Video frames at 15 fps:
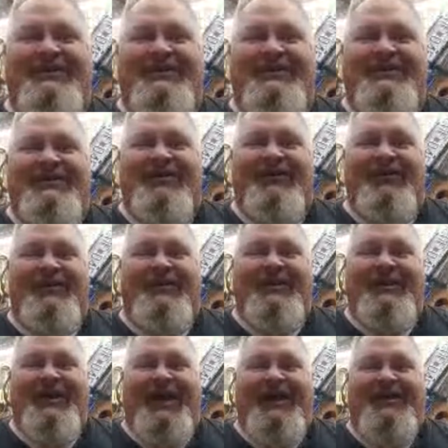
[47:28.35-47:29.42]
Only thing I
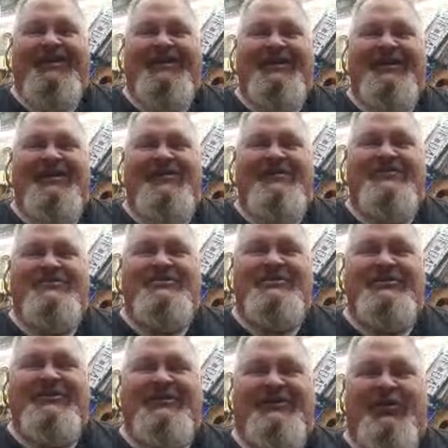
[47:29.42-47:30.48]
can think of is
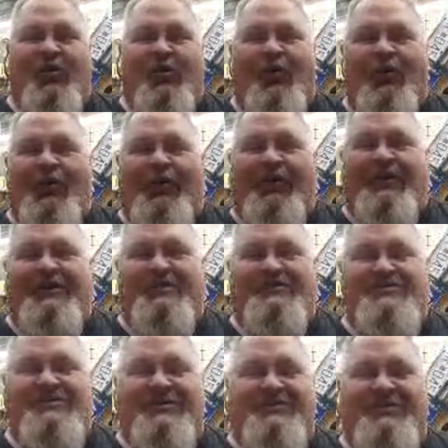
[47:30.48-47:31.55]
no oil in it or
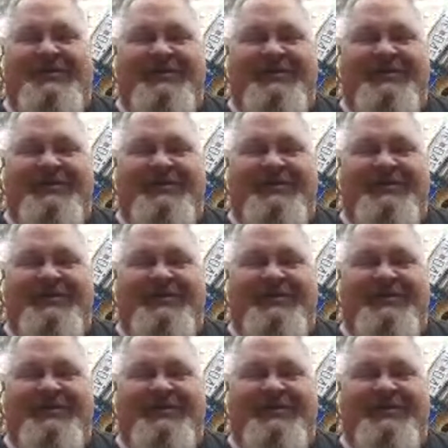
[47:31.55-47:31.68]
something.